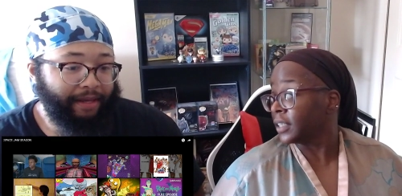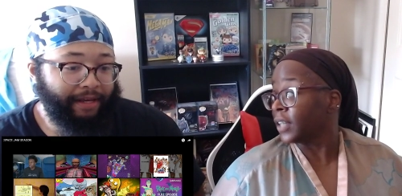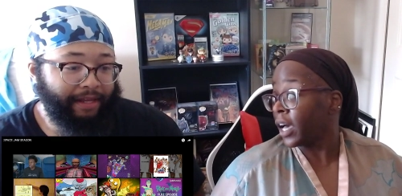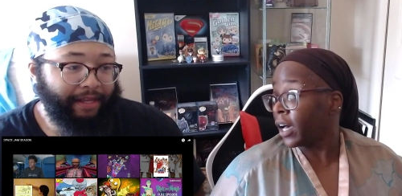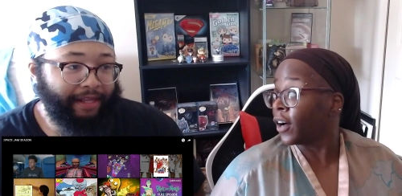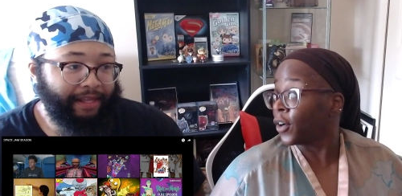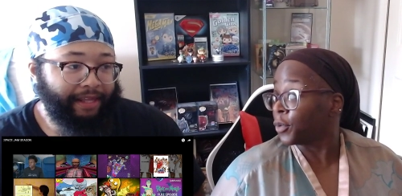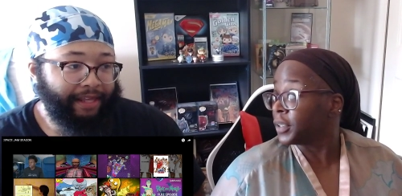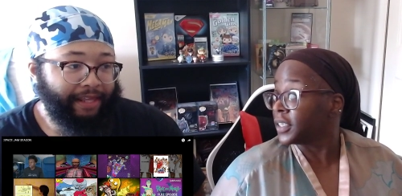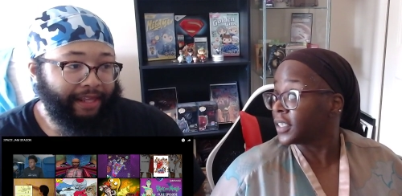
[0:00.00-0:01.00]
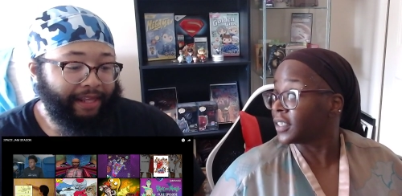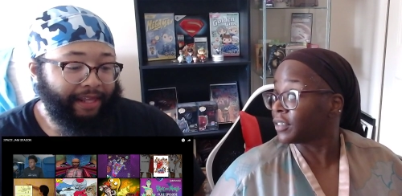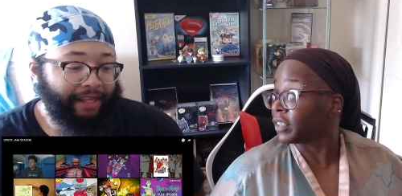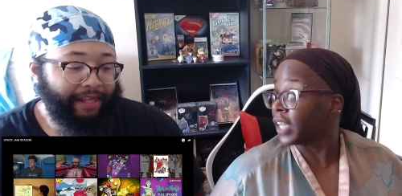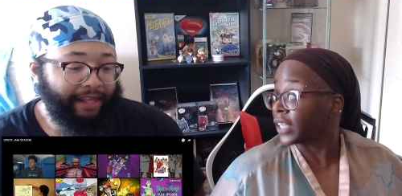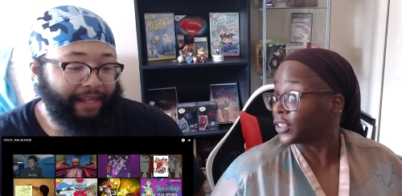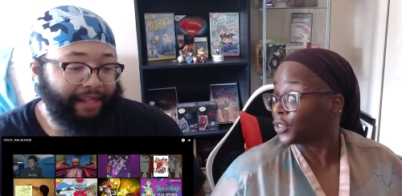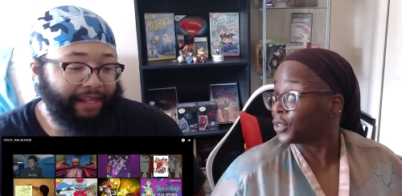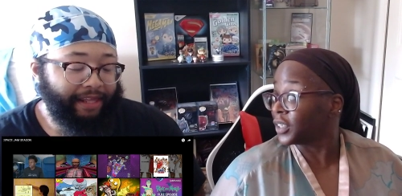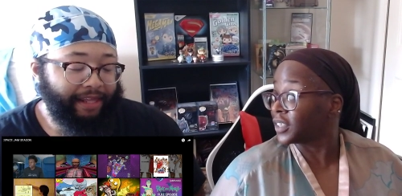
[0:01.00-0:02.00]
Speaker 1: I, I, hope he see this reaction to
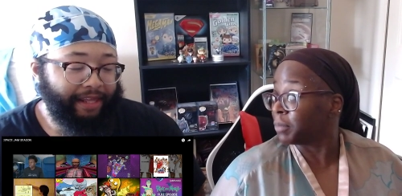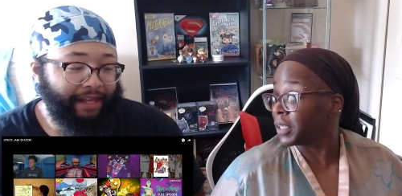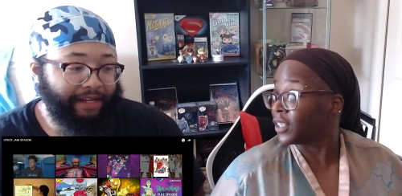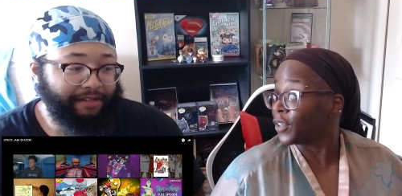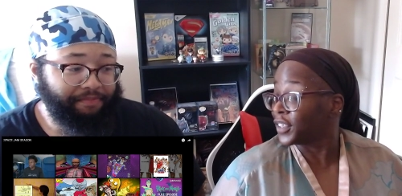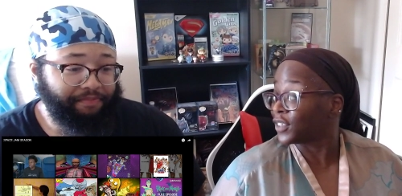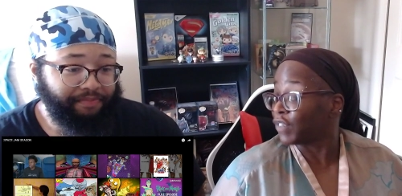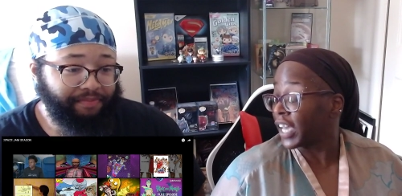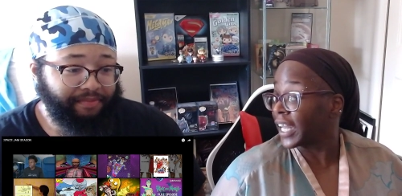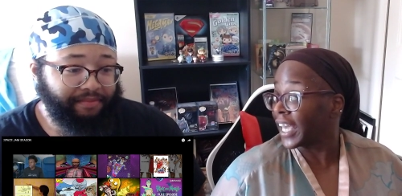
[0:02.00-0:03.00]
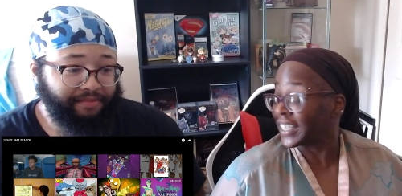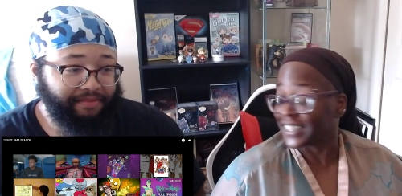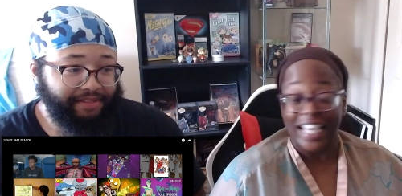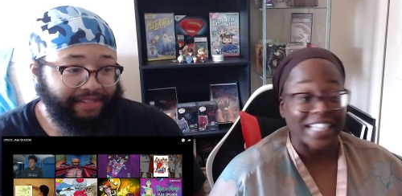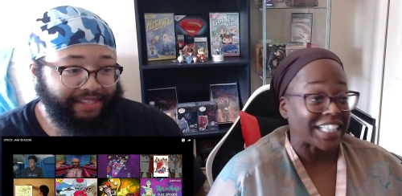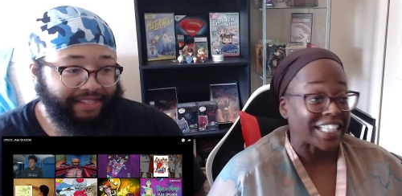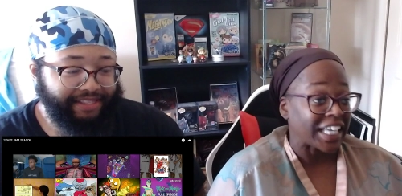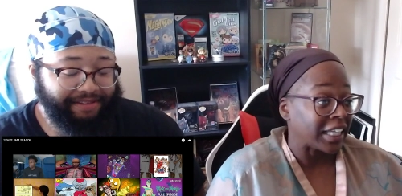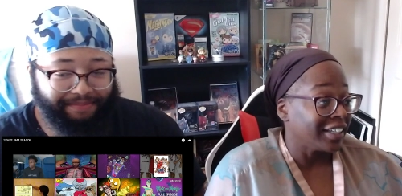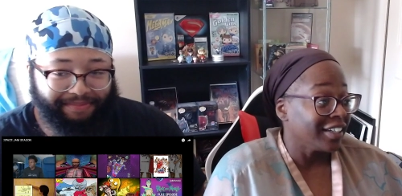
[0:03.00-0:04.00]
his bending over his fat ass like that
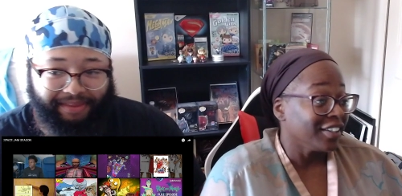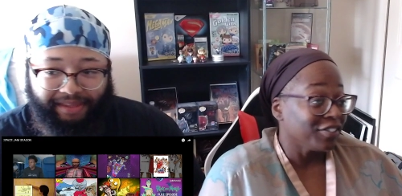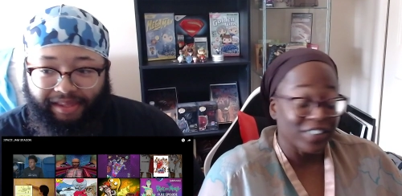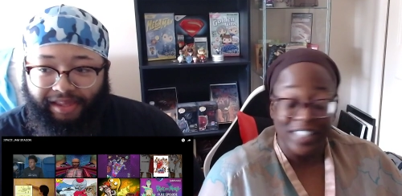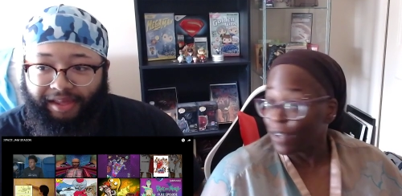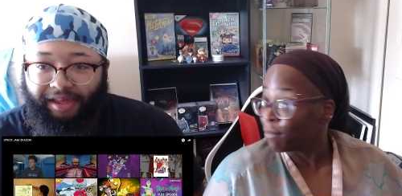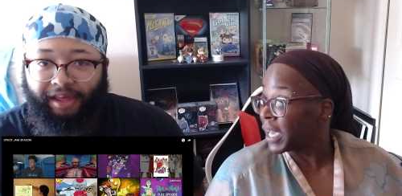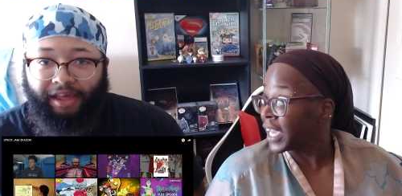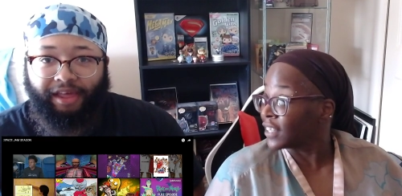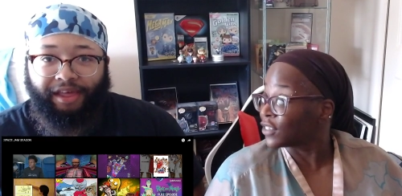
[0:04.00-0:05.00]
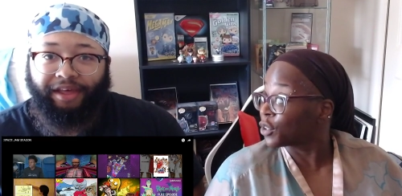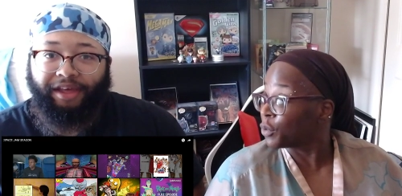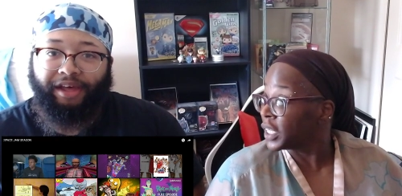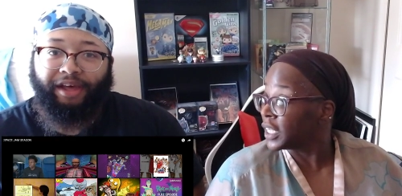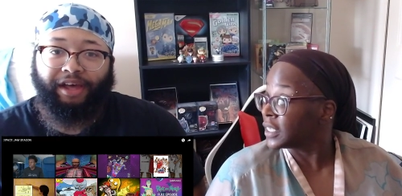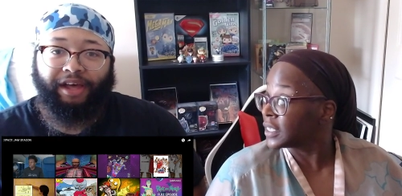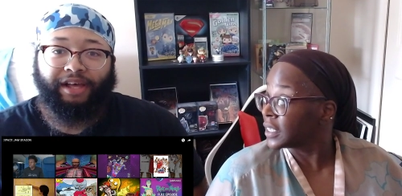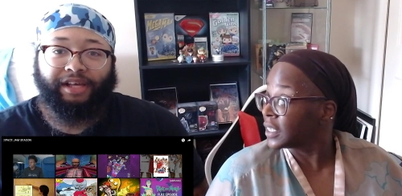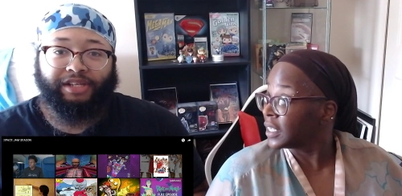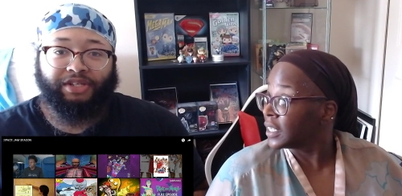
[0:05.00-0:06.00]
for that man to squeeze.
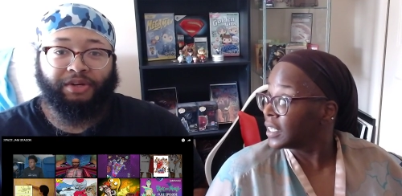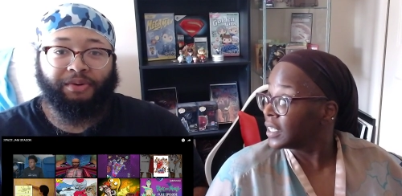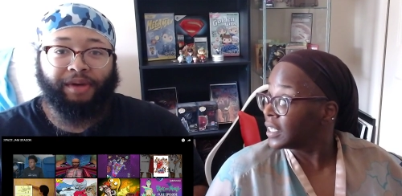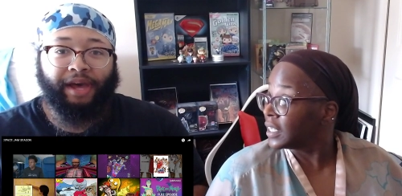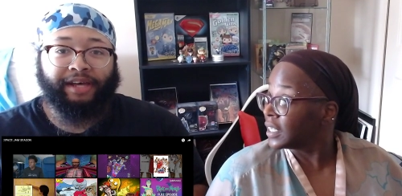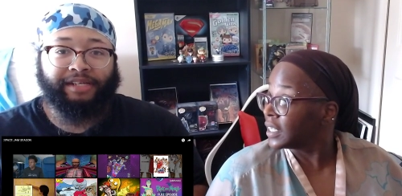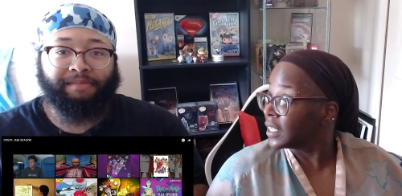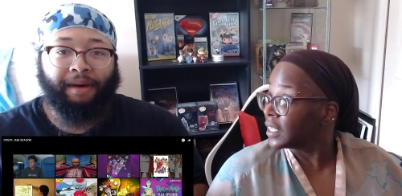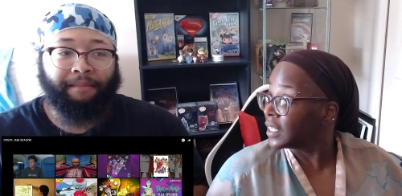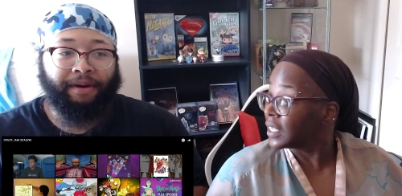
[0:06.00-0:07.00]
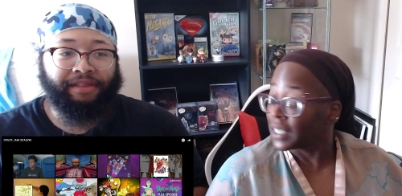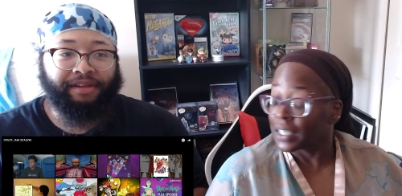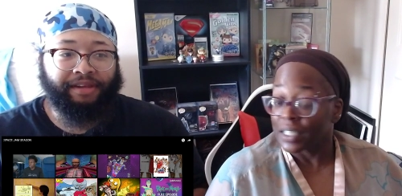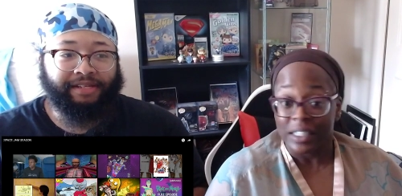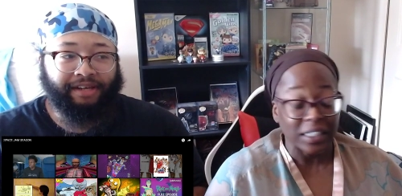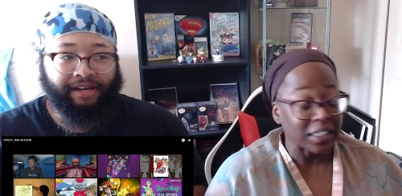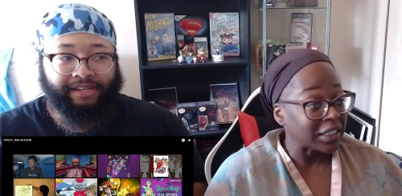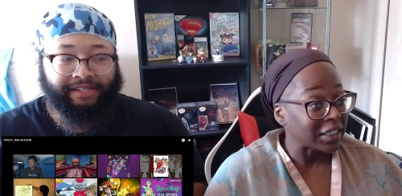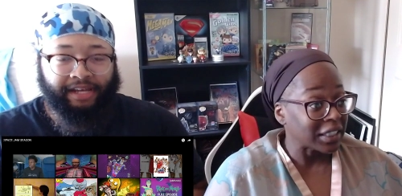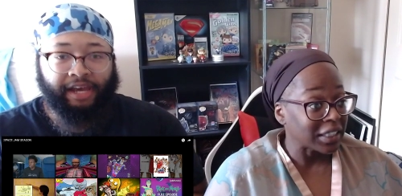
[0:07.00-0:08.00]
Speaker 2: So guys, my mother doesn't
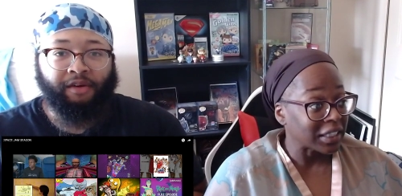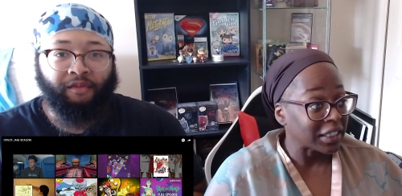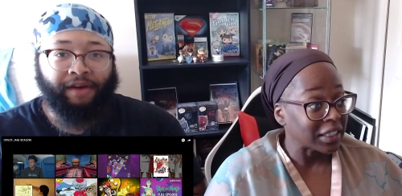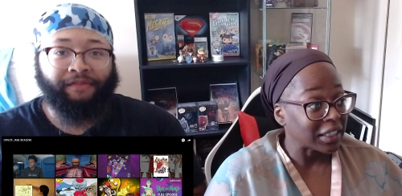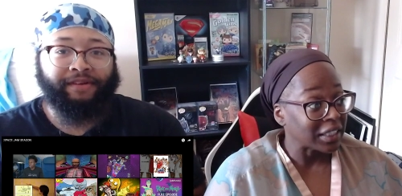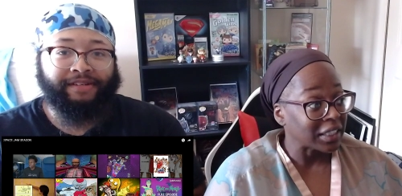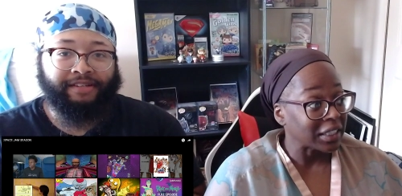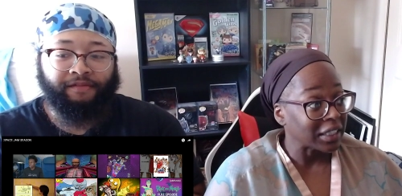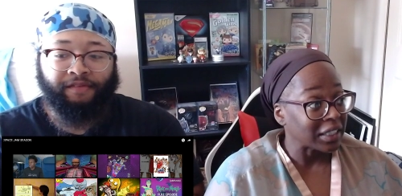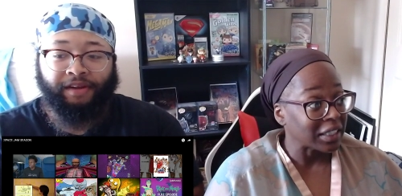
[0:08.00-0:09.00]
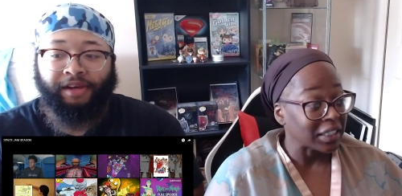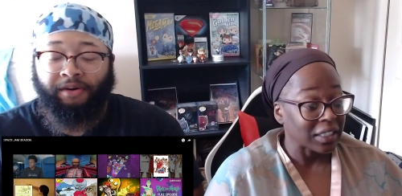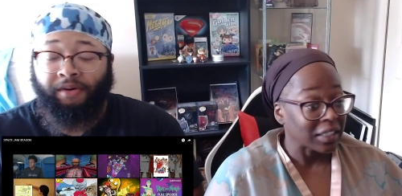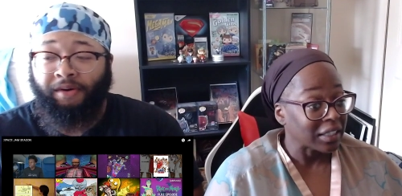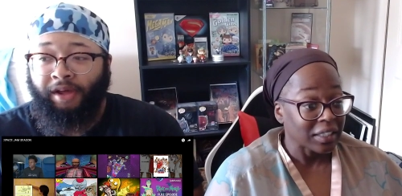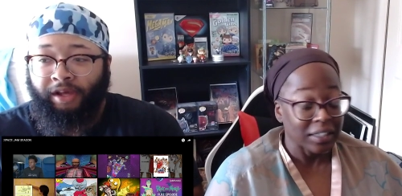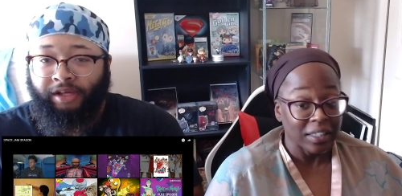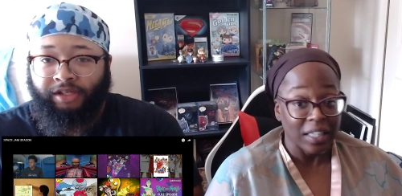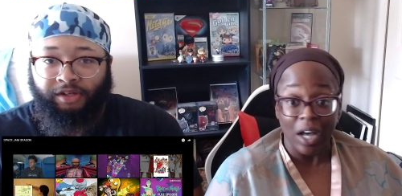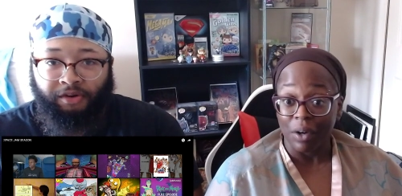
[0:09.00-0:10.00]
understand the reference of the video. No.
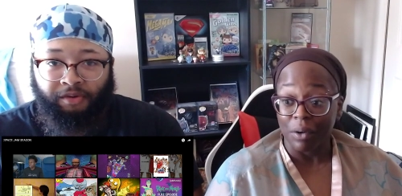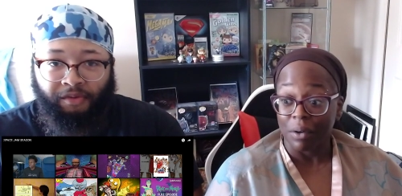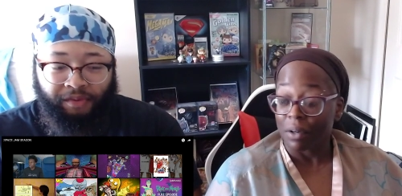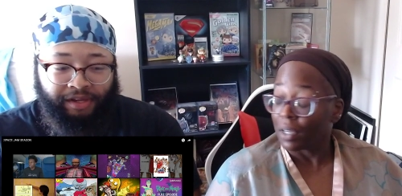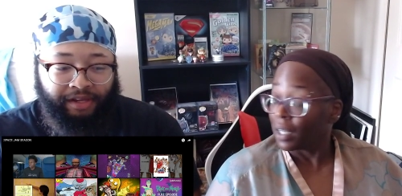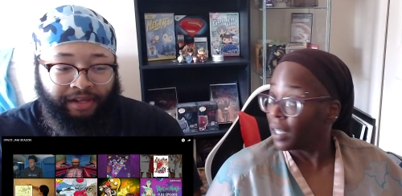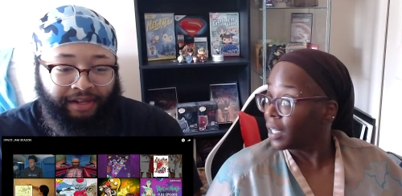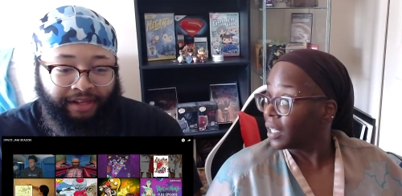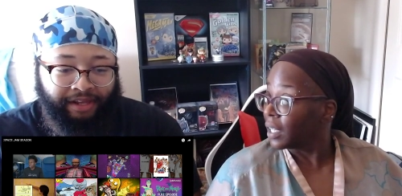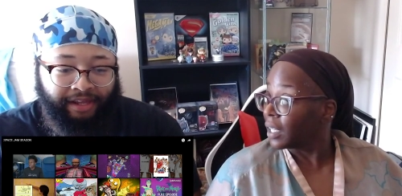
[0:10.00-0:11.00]
So we hit,